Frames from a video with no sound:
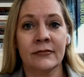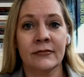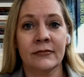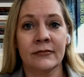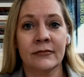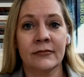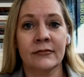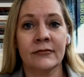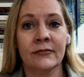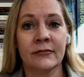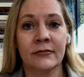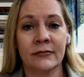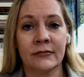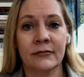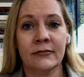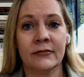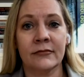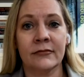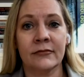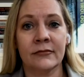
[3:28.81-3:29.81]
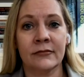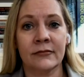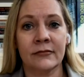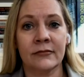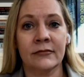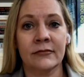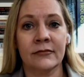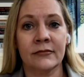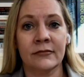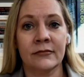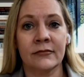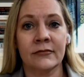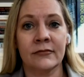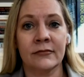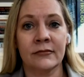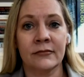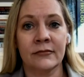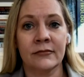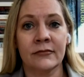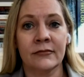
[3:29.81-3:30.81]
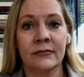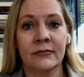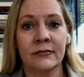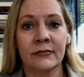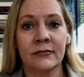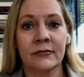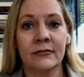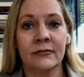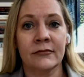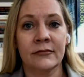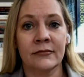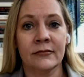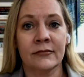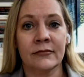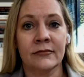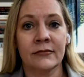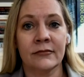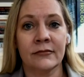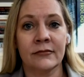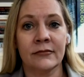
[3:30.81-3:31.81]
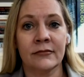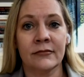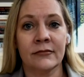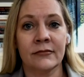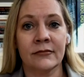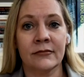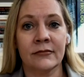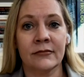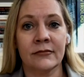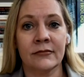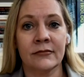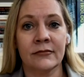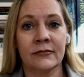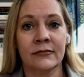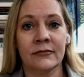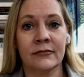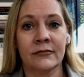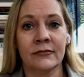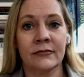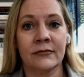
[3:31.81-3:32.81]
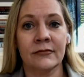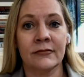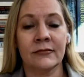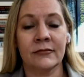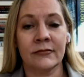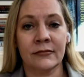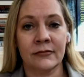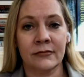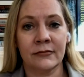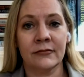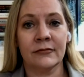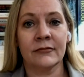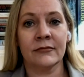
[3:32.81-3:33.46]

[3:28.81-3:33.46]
(not speaking)